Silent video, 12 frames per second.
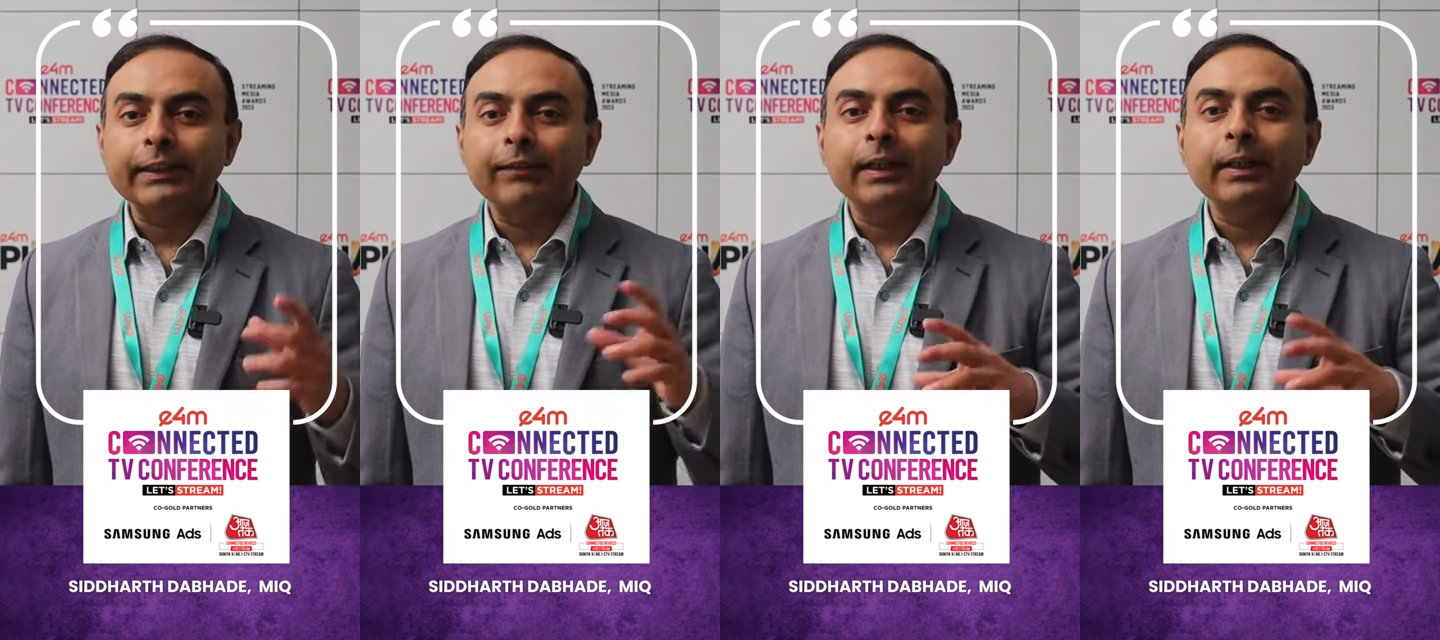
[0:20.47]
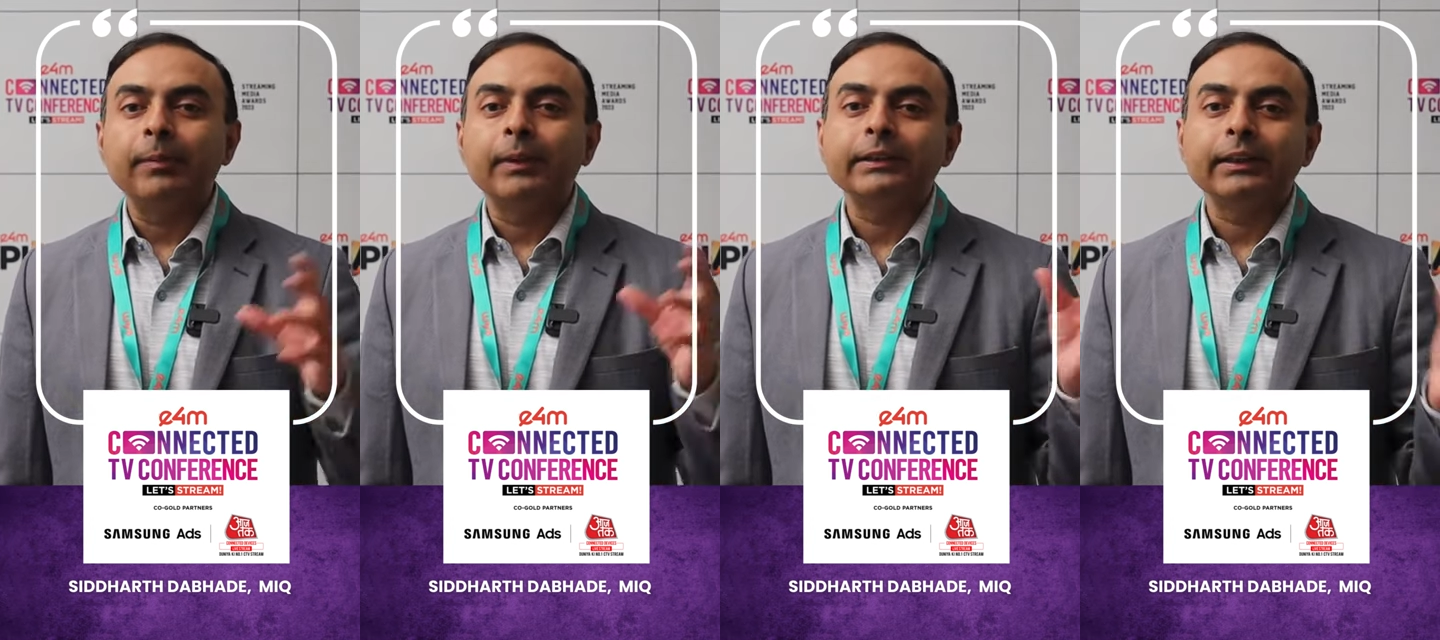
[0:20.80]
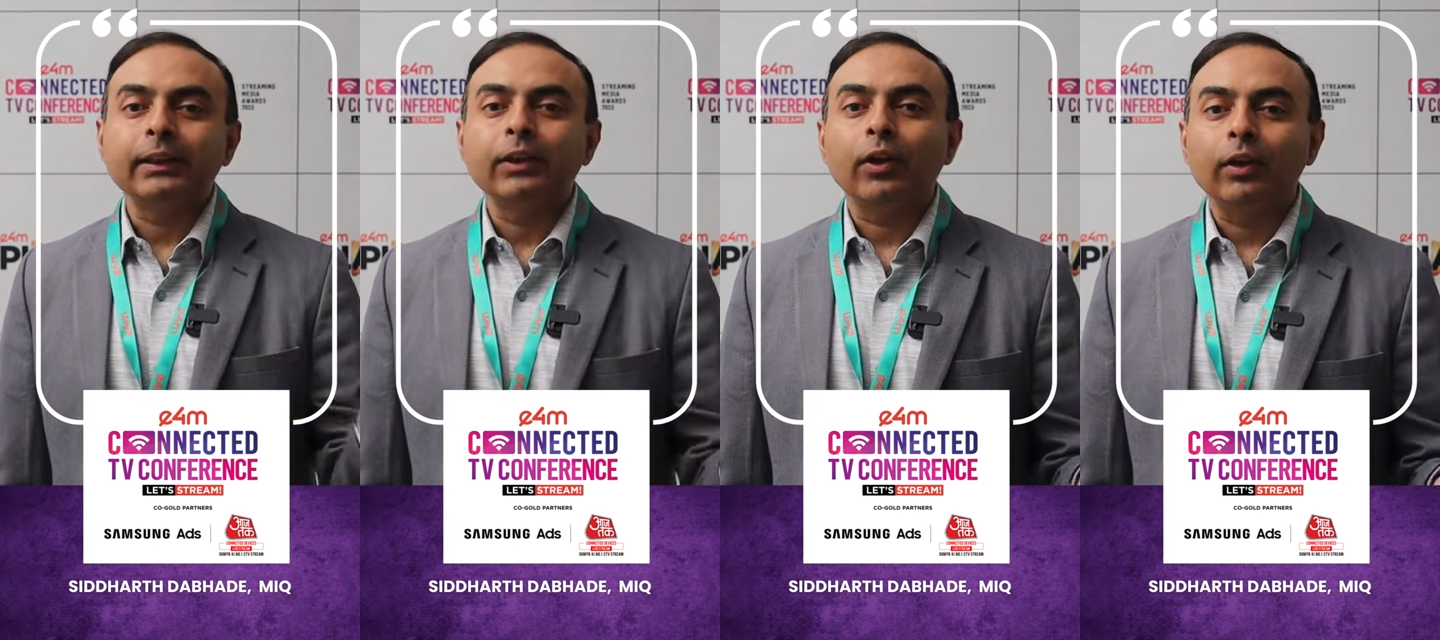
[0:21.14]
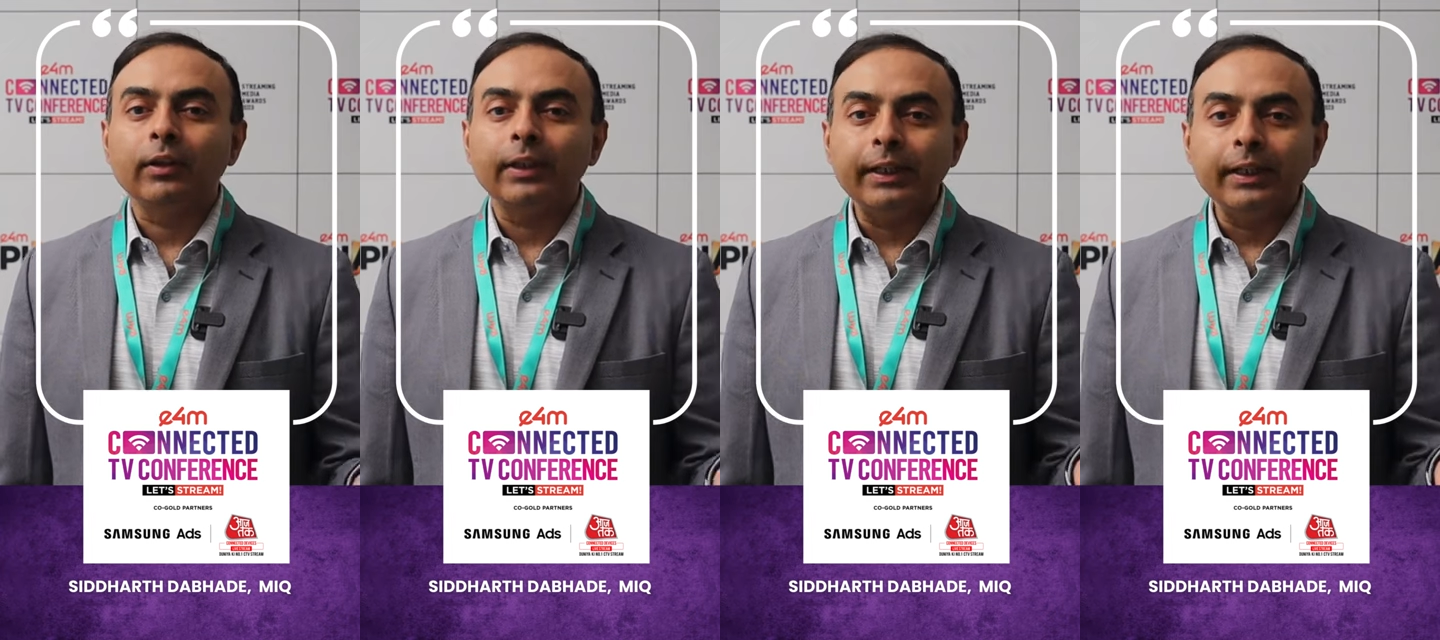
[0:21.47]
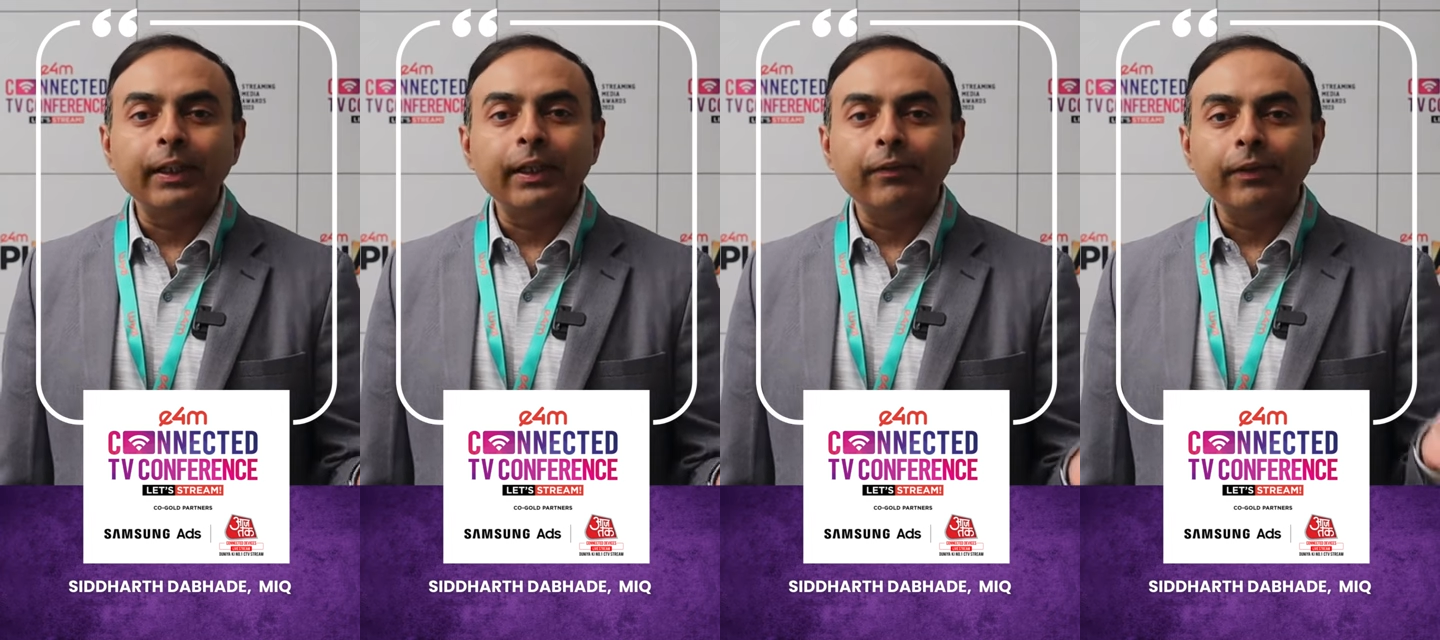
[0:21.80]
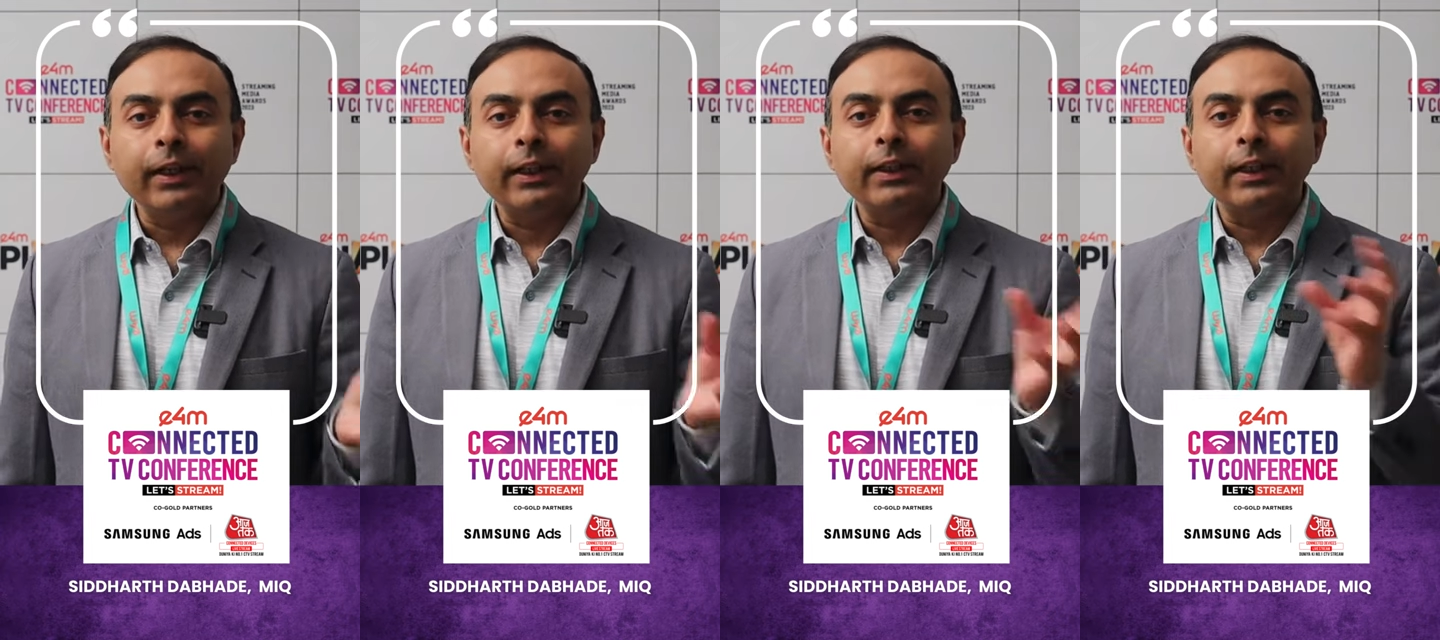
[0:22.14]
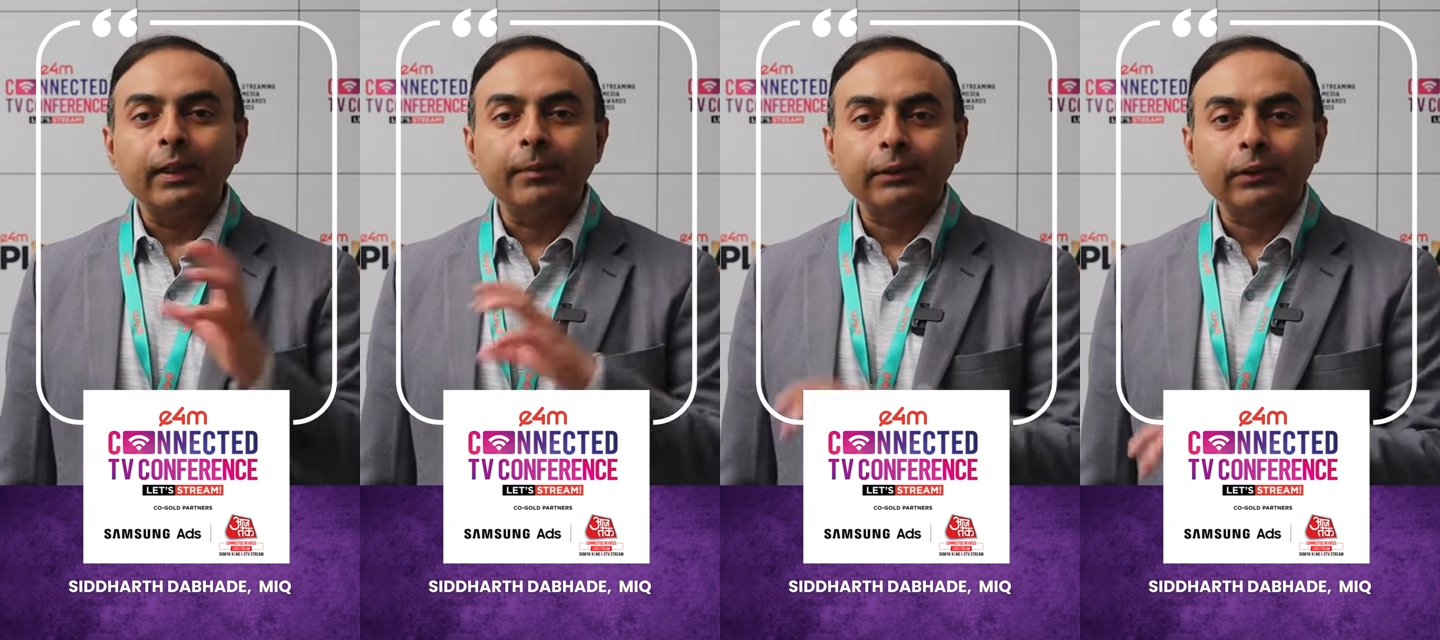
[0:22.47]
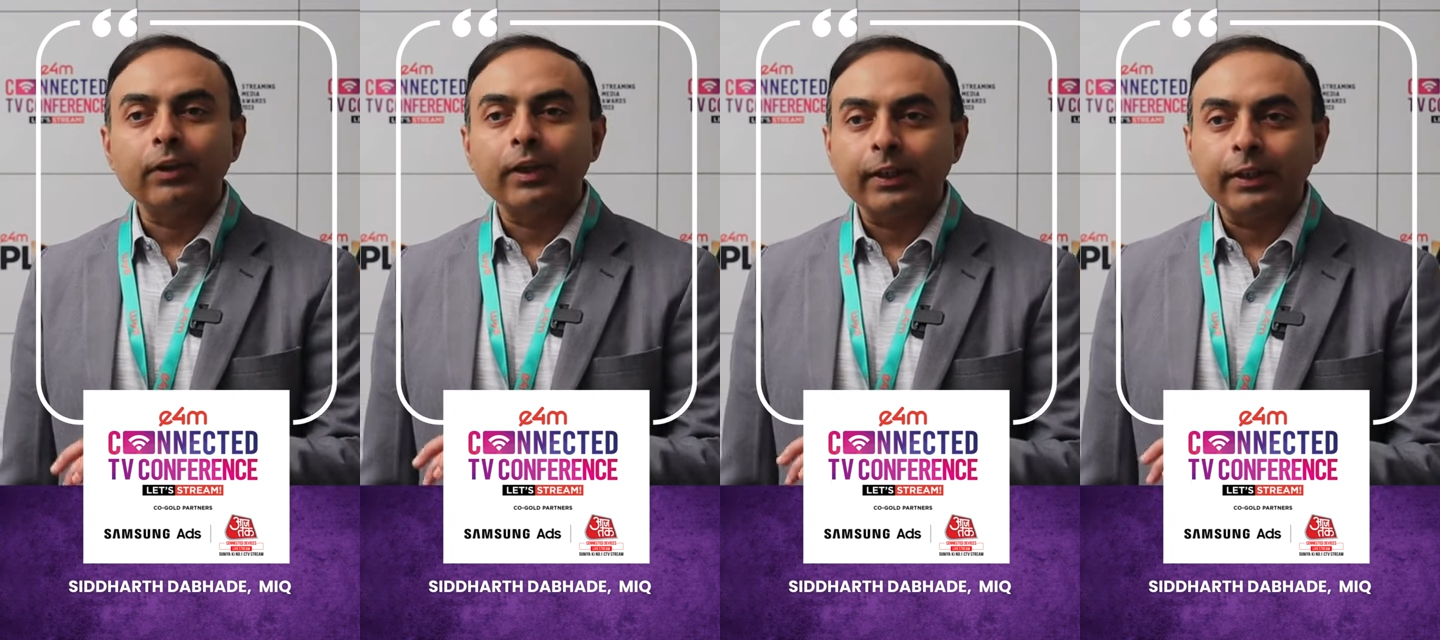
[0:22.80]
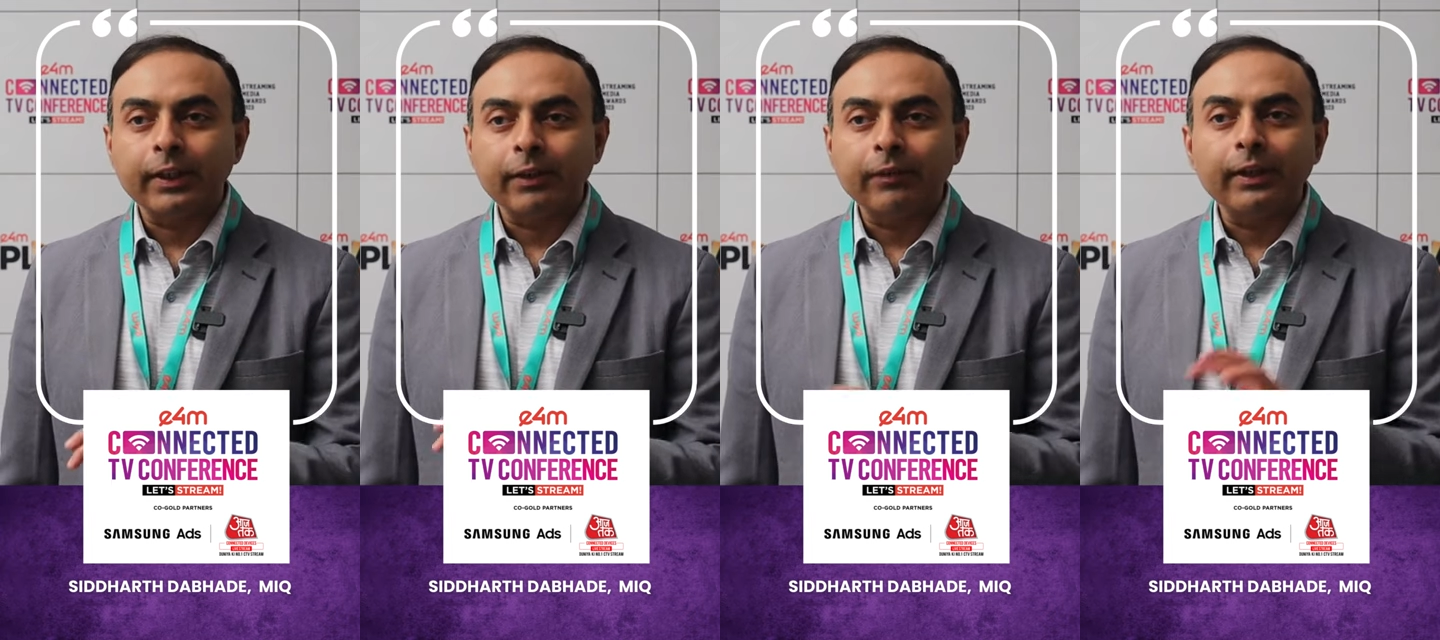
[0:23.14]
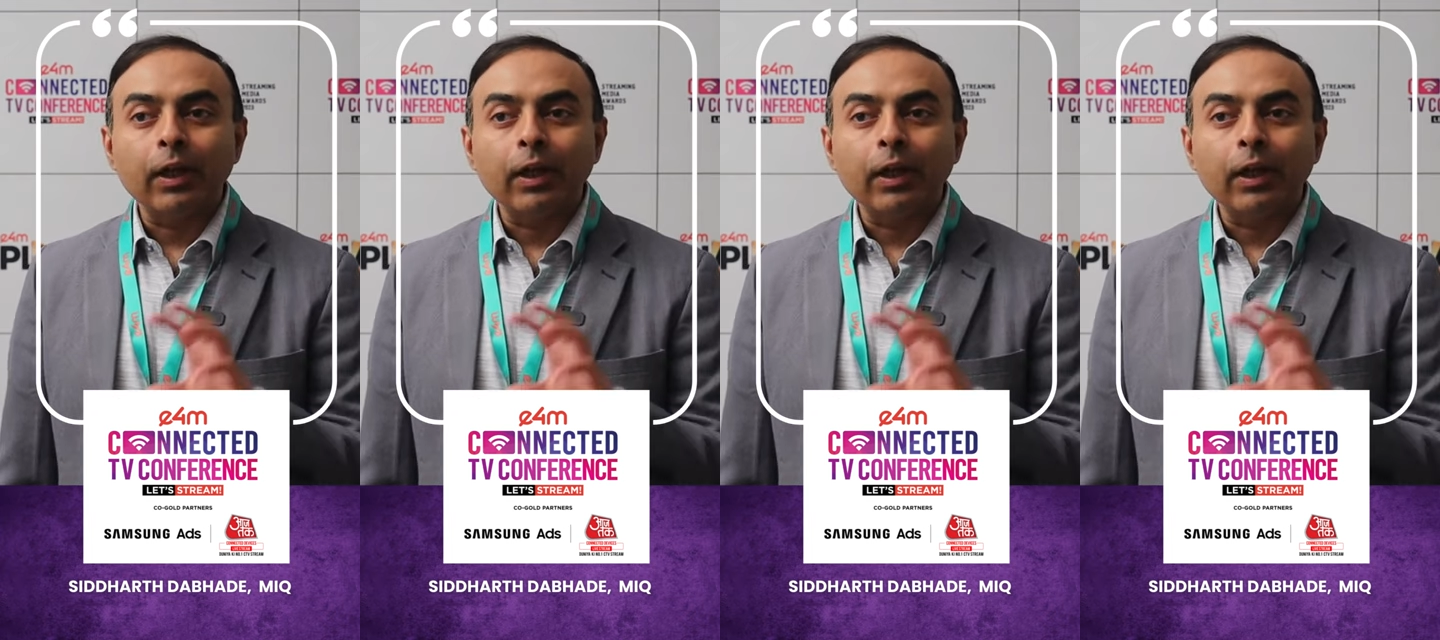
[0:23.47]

70% on linear TV and 30% connected TV.